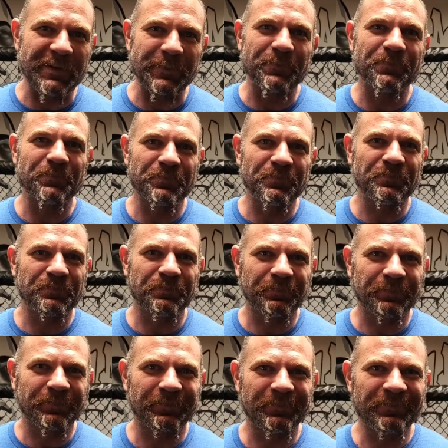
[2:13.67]
For
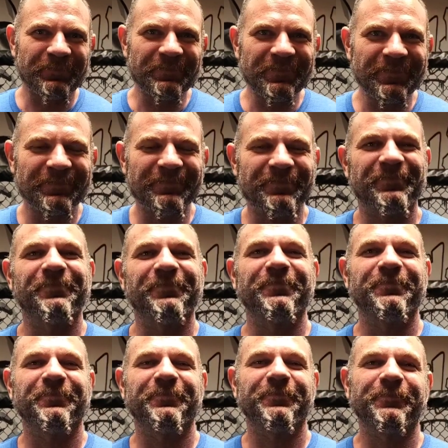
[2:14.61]

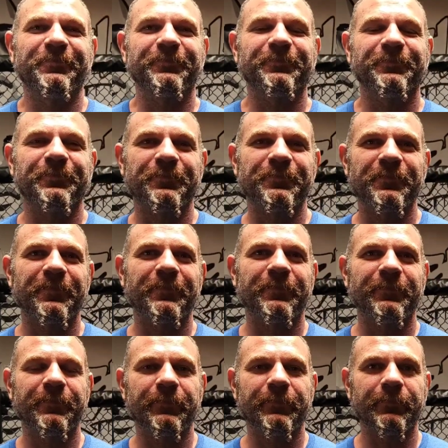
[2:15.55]
sure.
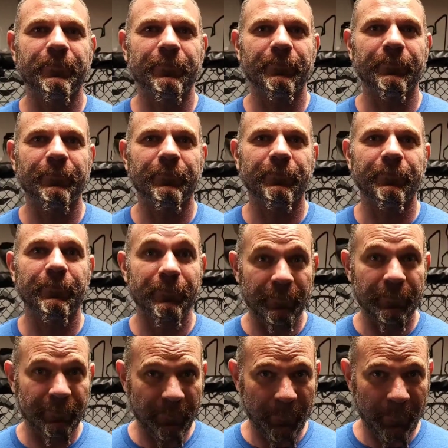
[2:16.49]
Engage
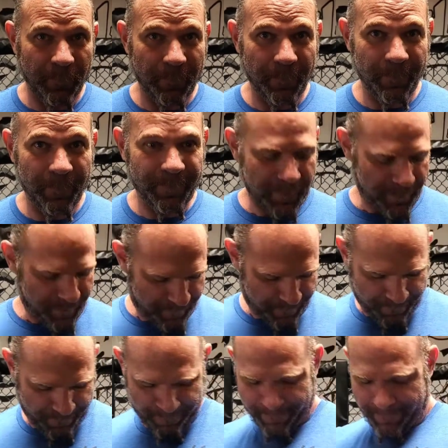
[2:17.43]
your rage.
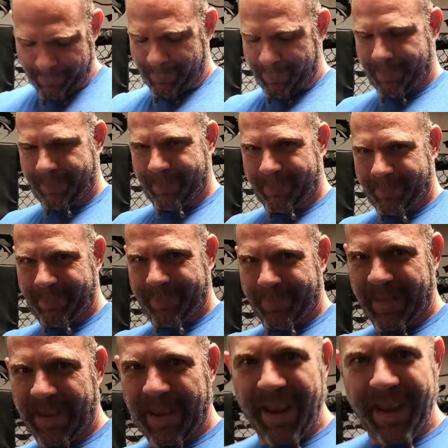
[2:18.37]

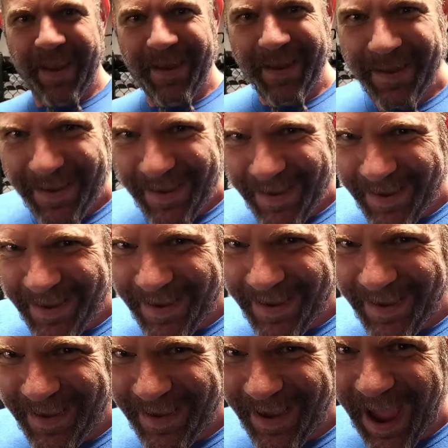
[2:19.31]
It's right there on
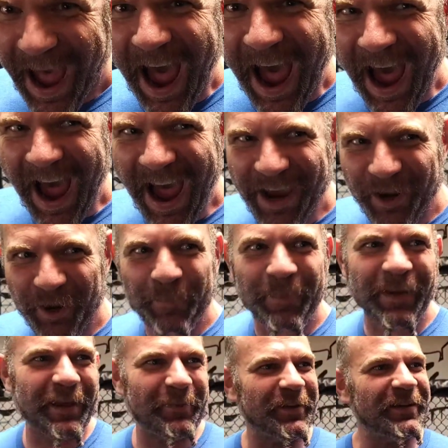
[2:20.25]
the shirt. Ire,
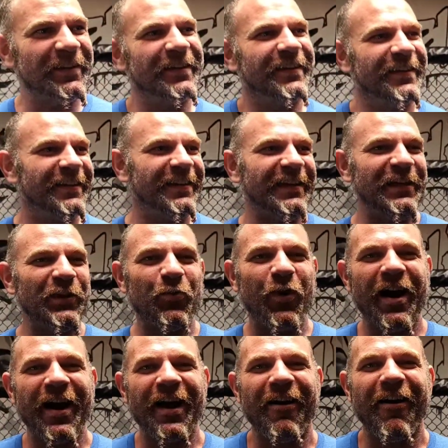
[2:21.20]
baby.
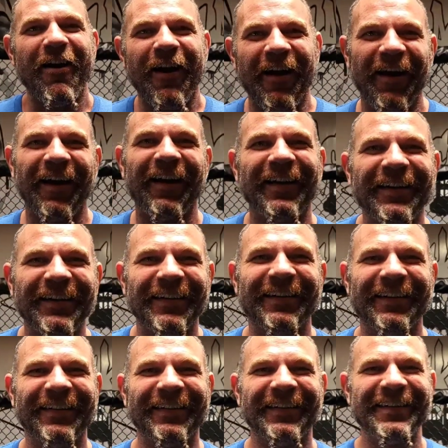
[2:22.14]
E-Y-R.
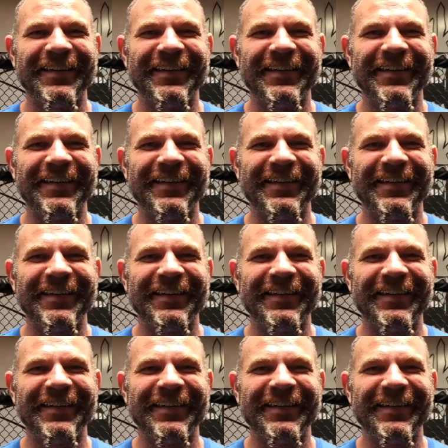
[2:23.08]
Ire.